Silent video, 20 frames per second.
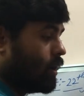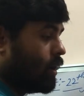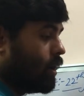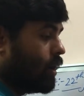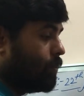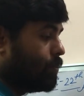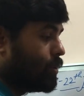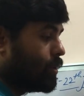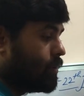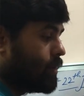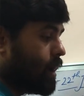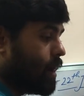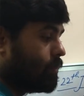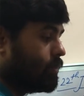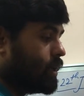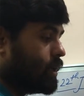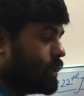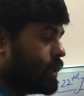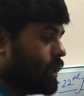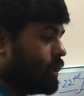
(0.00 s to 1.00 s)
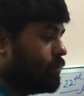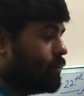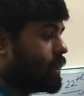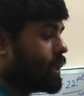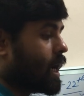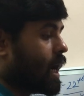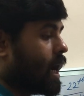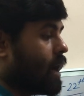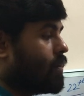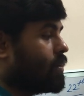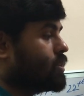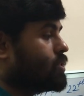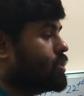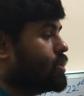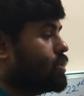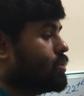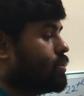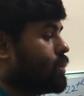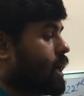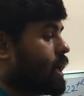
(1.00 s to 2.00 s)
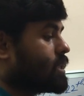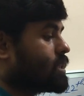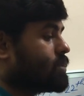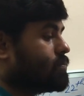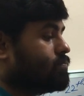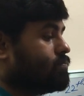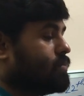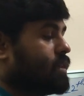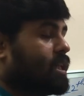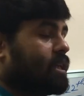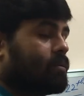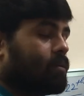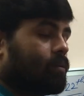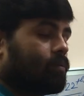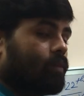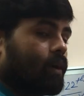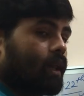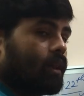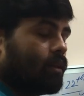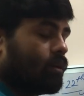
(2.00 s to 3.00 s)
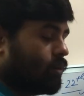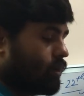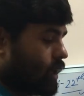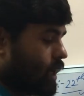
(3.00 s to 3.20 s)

A probability will have a 0 as a minimum value